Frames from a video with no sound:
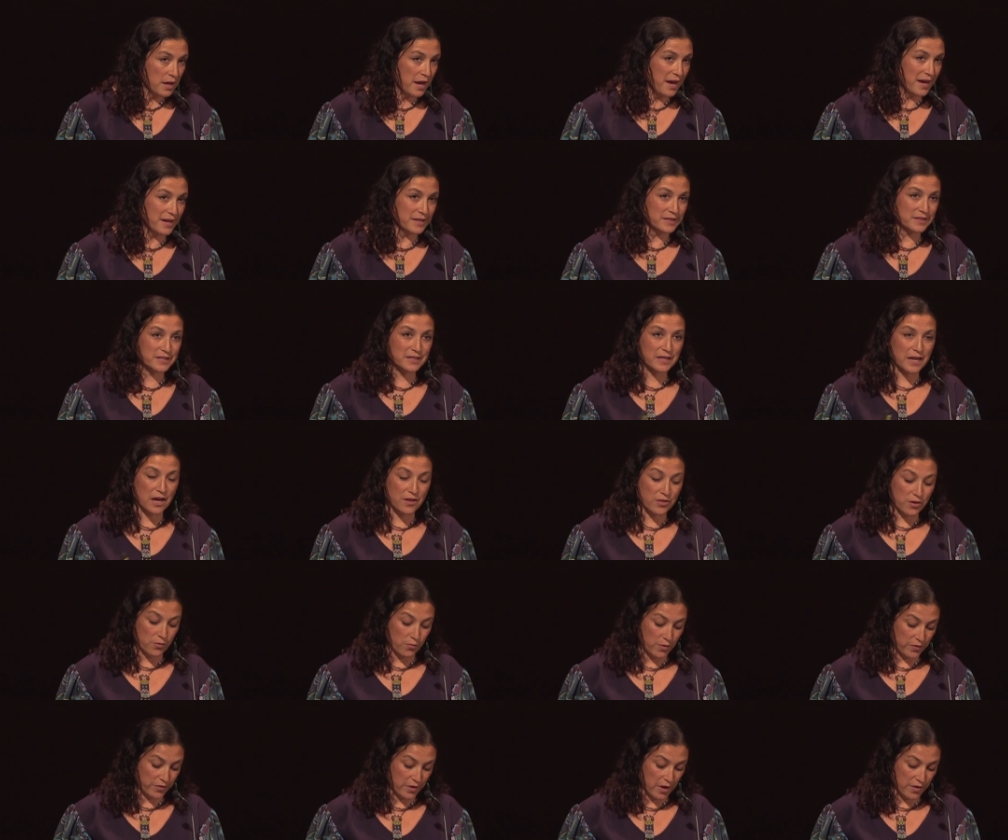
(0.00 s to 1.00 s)
And
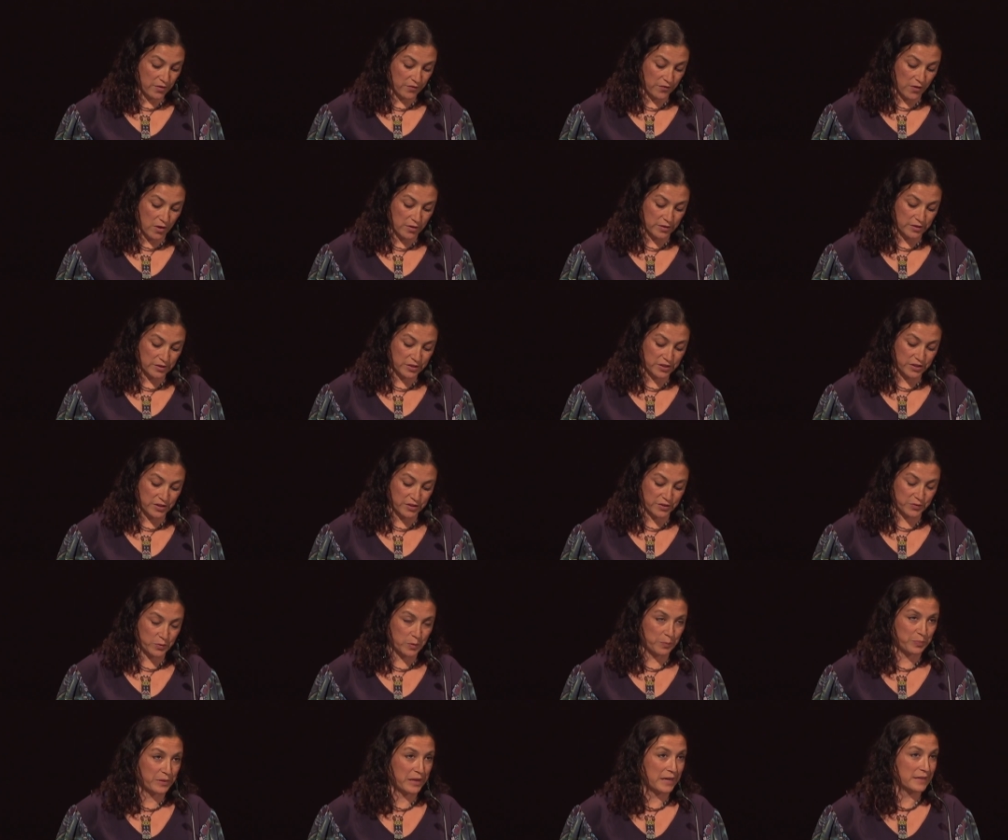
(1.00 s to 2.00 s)
together with other volunteers,
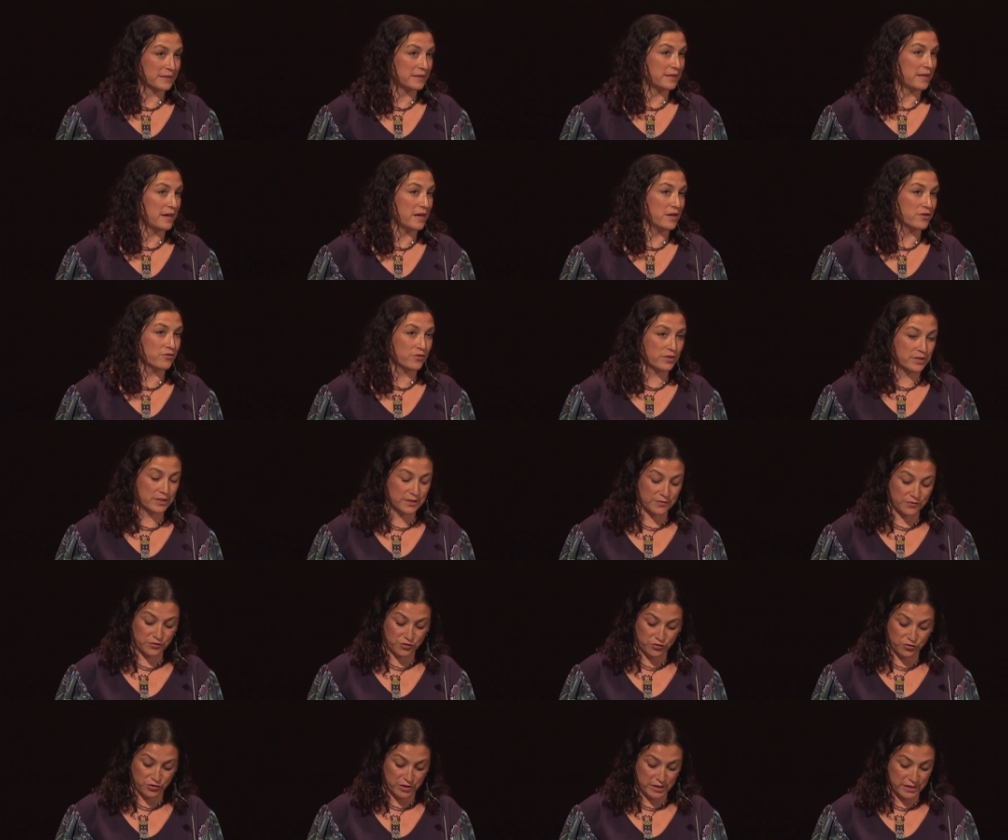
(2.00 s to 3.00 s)
we planted hundreds of
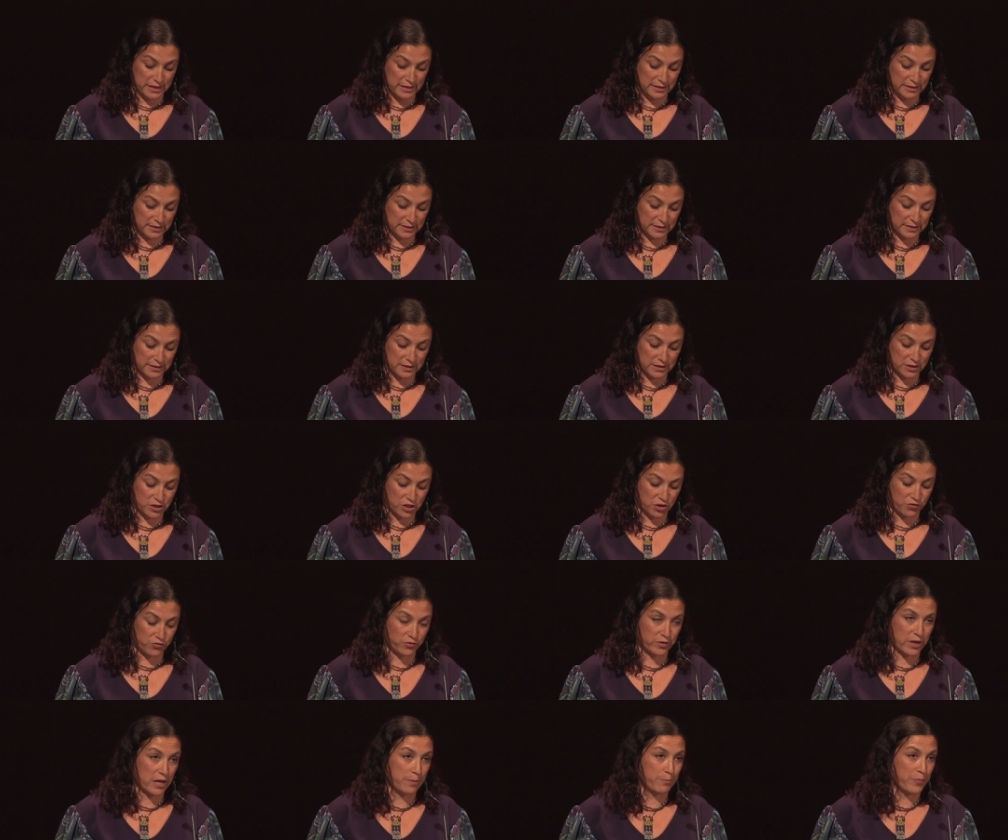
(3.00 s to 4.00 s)
trees to
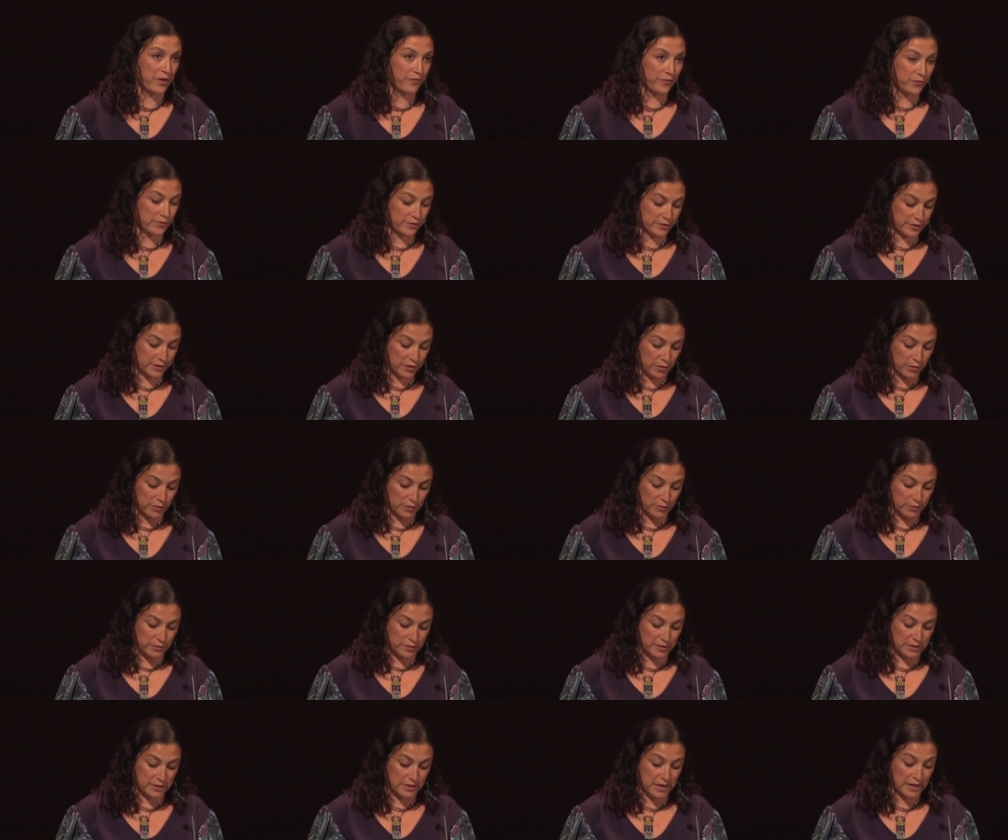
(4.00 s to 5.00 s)
create buffer
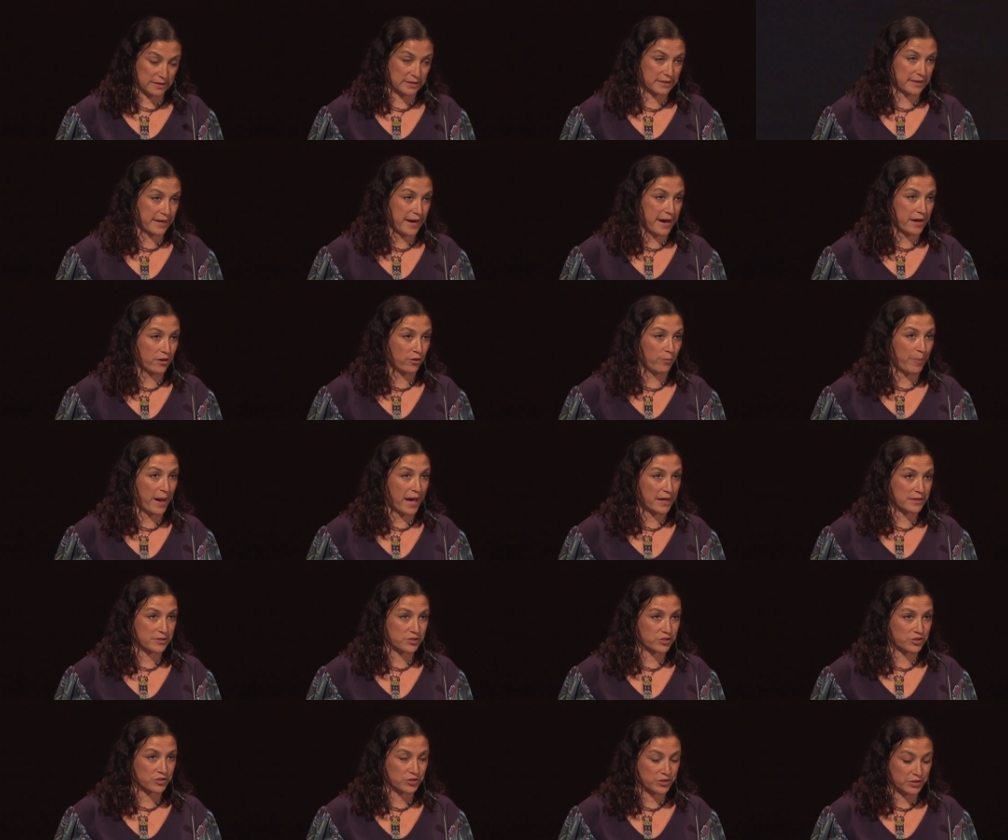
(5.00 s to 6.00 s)
zones next to cattle
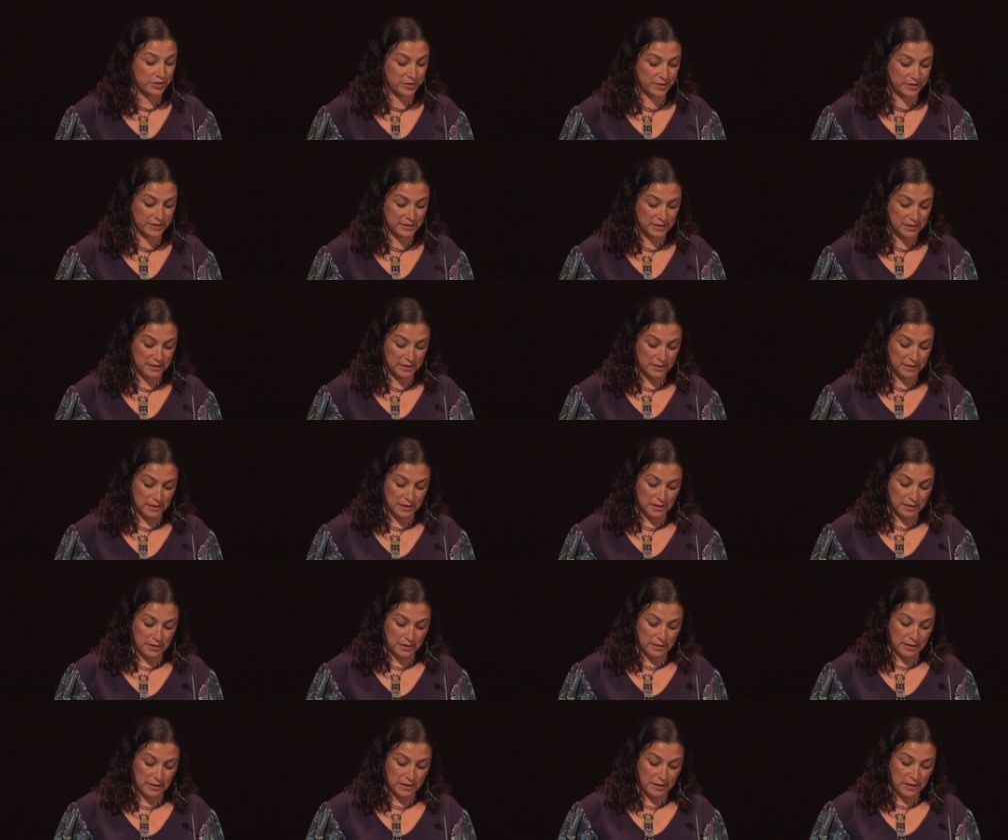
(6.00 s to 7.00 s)
pastures.
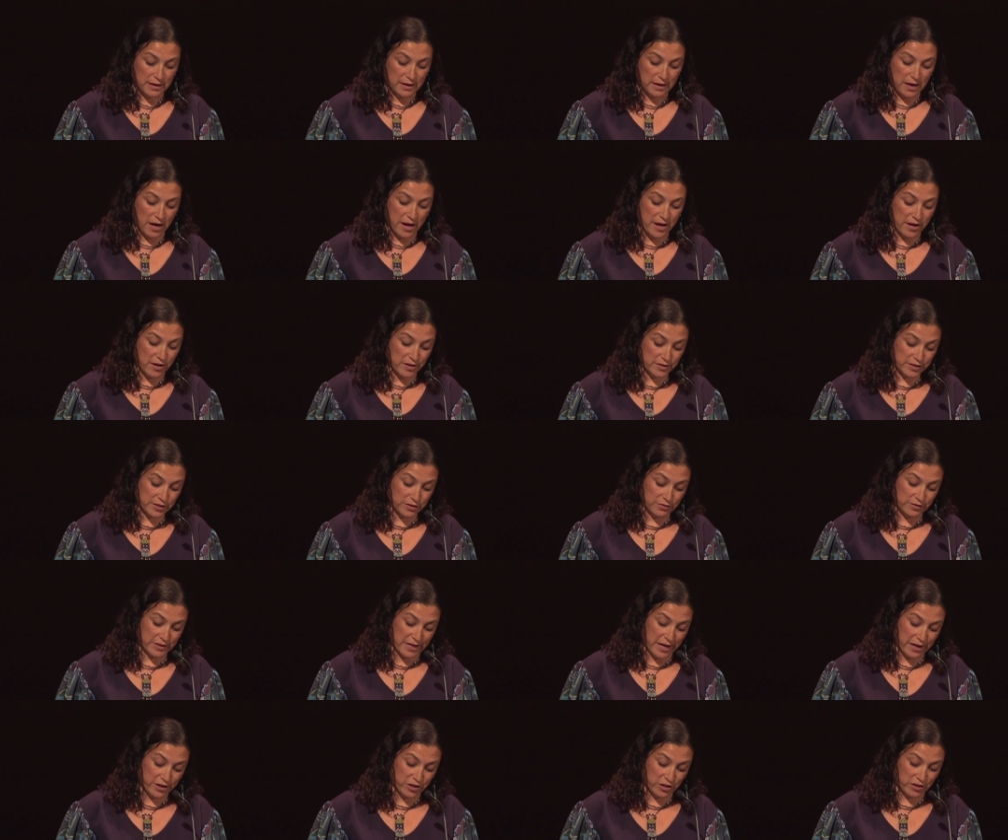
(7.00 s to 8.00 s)
I also
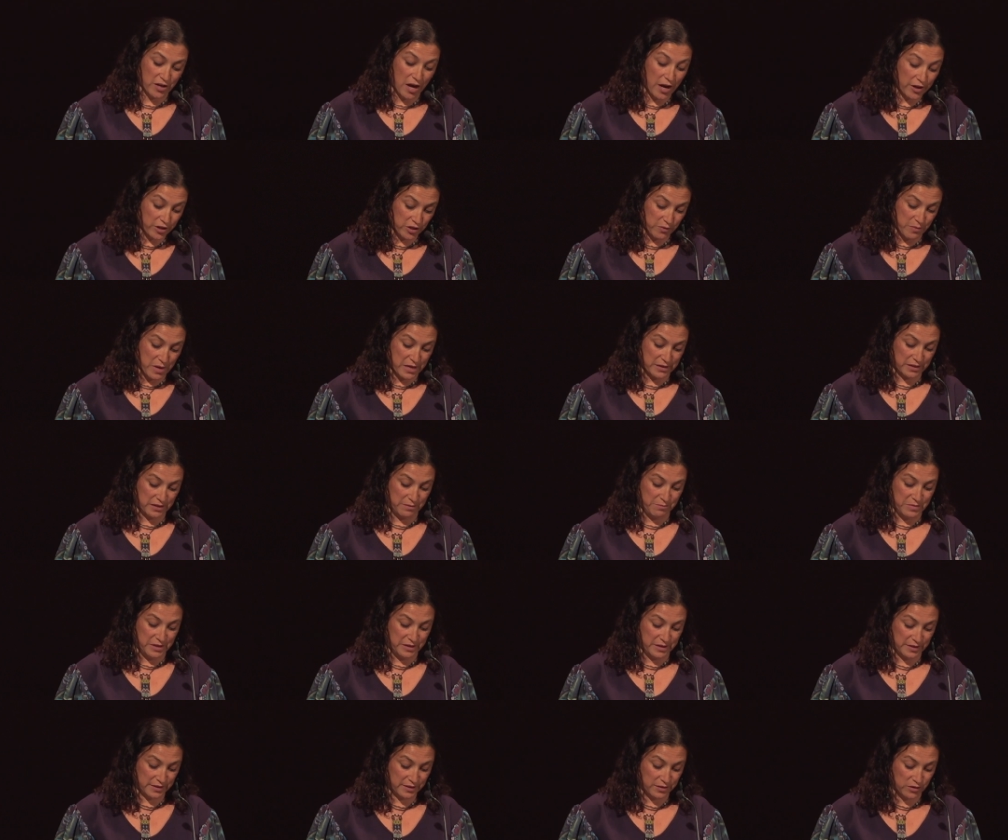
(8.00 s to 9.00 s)
documented
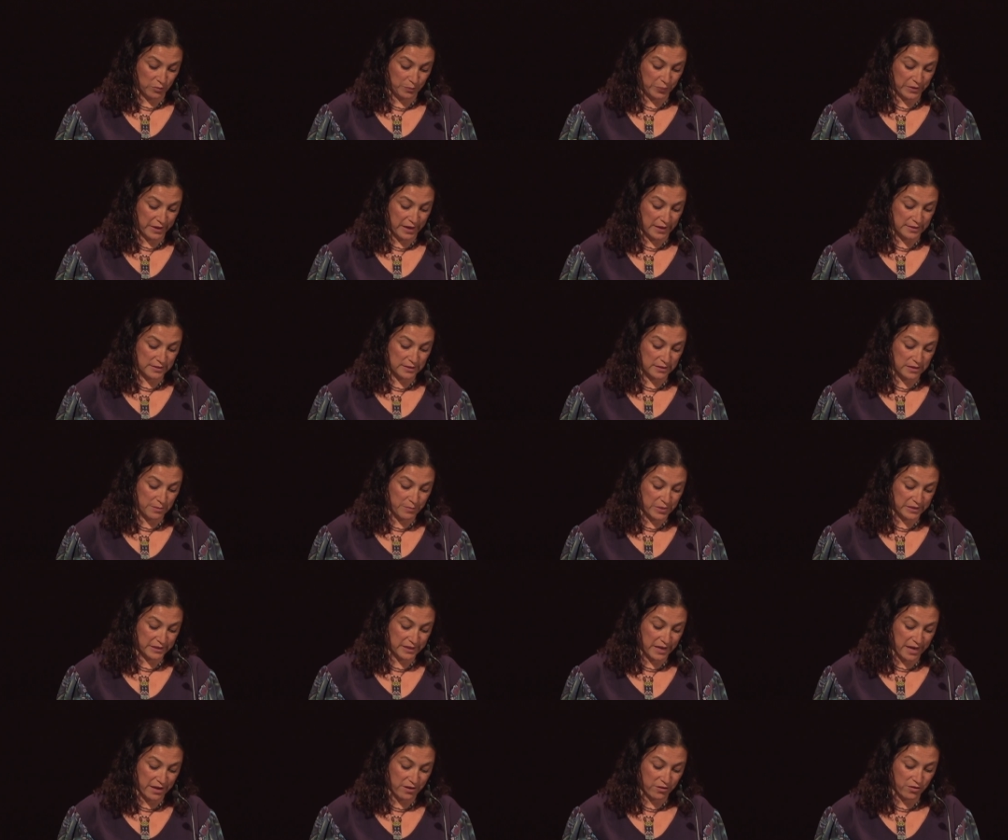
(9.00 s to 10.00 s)
medicinal plants in the
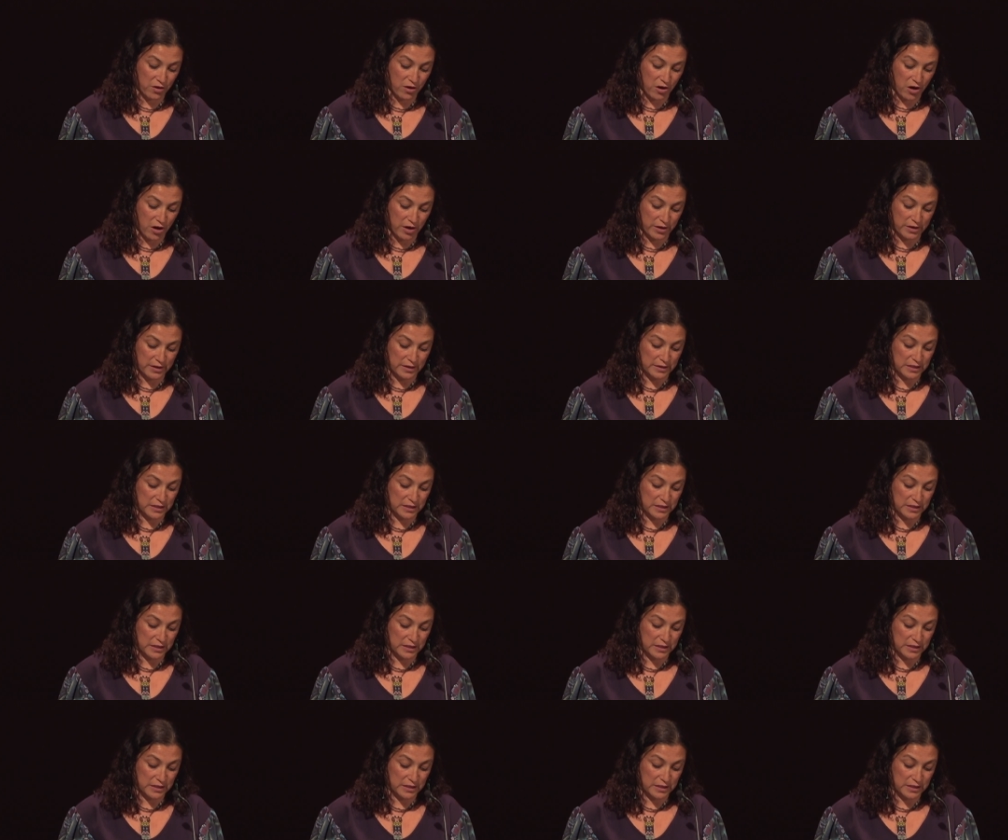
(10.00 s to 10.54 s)
botanical garden